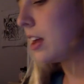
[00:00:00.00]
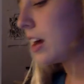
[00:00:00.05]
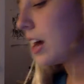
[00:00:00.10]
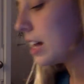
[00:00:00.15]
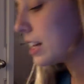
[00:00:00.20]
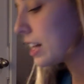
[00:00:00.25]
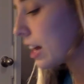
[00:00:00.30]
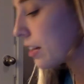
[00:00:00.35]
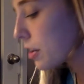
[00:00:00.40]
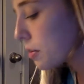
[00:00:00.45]

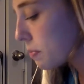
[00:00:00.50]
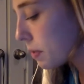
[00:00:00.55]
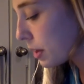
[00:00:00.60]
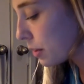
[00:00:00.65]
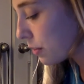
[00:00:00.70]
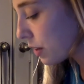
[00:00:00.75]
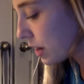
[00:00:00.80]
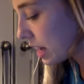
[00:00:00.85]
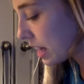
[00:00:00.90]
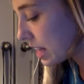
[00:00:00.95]
Another big
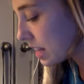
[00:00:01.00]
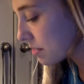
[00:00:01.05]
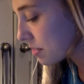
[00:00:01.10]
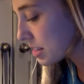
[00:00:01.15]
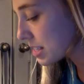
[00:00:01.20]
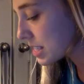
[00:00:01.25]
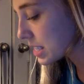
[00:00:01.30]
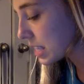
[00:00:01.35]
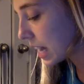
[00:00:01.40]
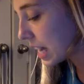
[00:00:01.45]
one is
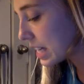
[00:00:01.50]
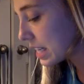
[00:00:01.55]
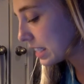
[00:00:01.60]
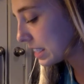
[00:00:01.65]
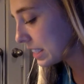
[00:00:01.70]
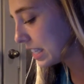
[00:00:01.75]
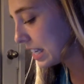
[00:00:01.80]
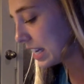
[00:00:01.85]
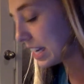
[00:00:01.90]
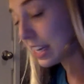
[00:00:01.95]

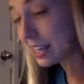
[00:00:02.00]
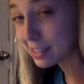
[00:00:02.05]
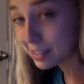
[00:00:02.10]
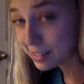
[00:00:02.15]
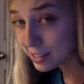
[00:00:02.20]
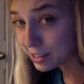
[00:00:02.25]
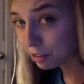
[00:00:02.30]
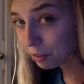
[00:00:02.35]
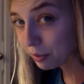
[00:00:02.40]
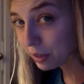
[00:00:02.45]

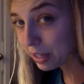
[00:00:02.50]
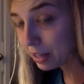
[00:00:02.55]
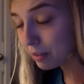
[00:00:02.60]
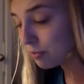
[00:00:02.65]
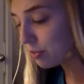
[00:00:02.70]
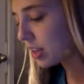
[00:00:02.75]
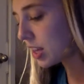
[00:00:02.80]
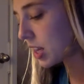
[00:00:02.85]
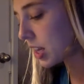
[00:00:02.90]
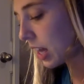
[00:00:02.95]
recycling. So we can
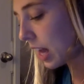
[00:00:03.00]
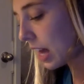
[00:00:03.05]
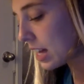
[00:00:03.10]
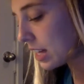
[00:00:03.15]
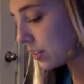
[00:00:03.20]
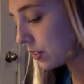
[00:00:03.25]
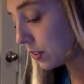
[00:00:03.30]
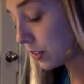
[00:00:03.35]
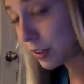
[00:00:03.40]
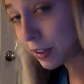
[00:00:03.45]

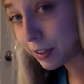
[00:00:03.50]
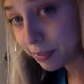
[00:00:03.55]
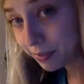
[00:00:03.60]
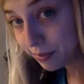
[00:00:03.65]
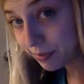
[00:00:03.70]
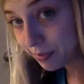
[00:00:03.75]
recycle